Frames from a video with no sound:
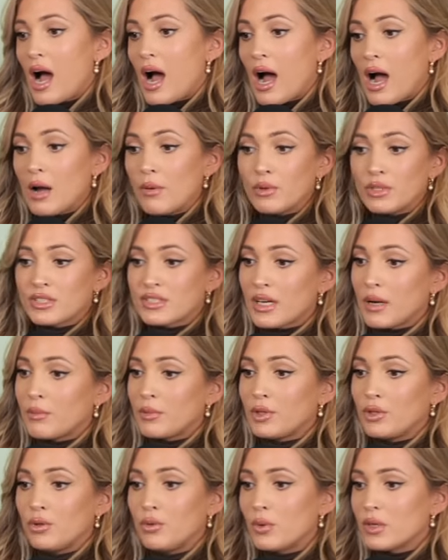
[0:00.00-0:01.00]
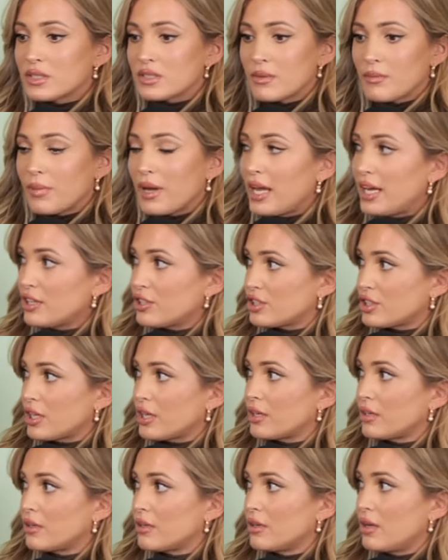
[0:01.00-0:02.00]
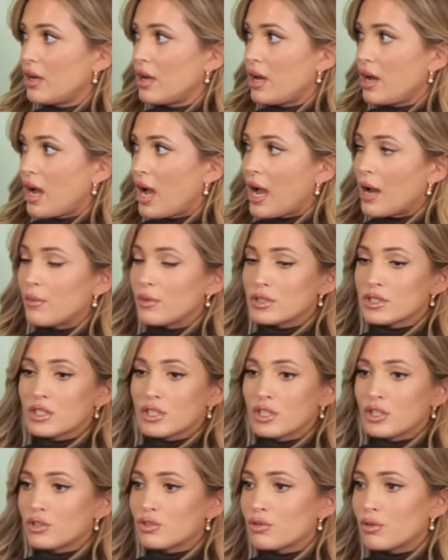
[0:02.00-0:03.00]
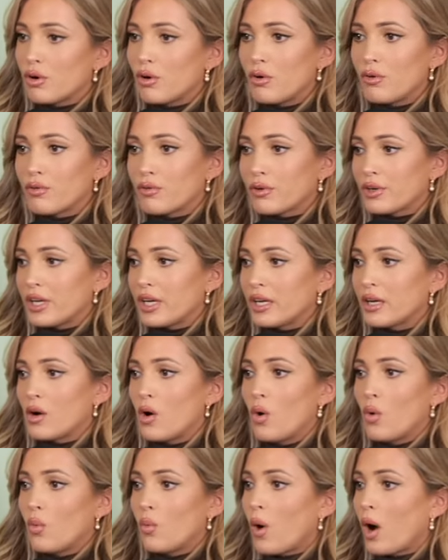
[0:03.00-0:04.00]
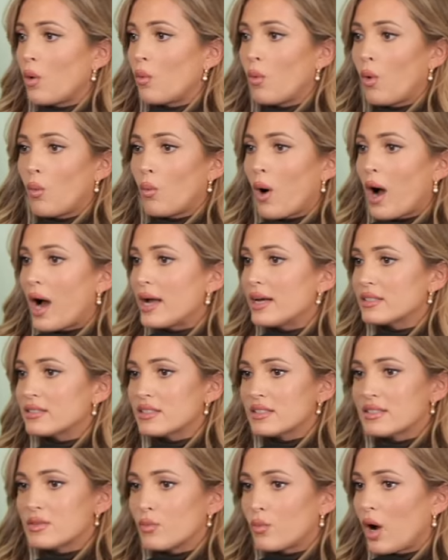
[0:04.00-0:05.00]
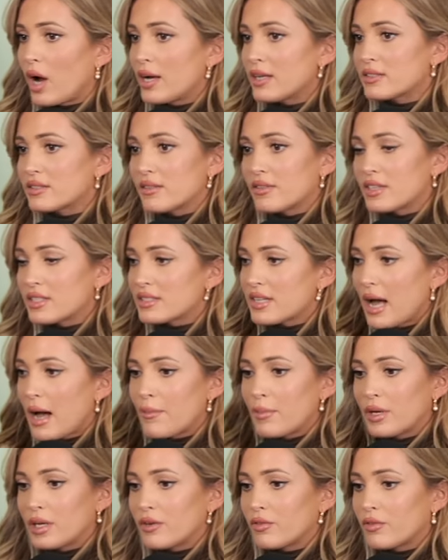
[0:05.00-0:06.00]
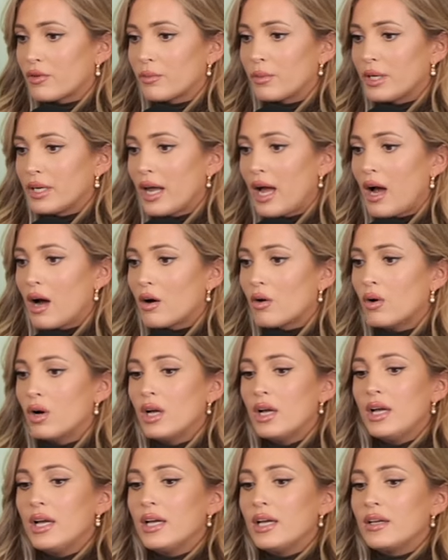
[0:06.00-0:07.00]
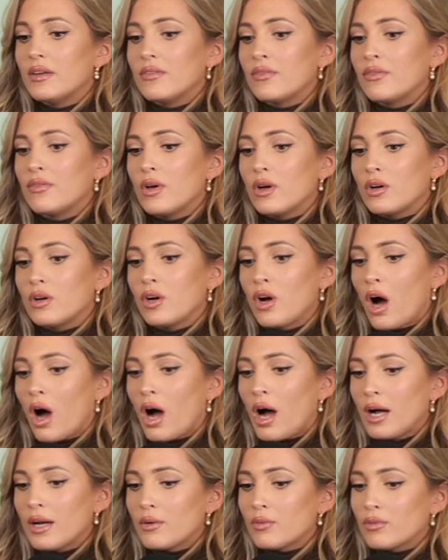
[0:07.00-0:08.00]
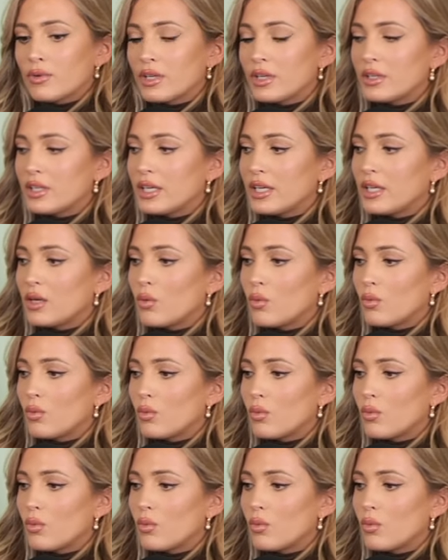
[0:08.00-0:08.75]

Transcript: I was someone who wasn't patient. Mm-hmm. I was a control freak. What, well, why is this? Why isn't this happening for me now? God really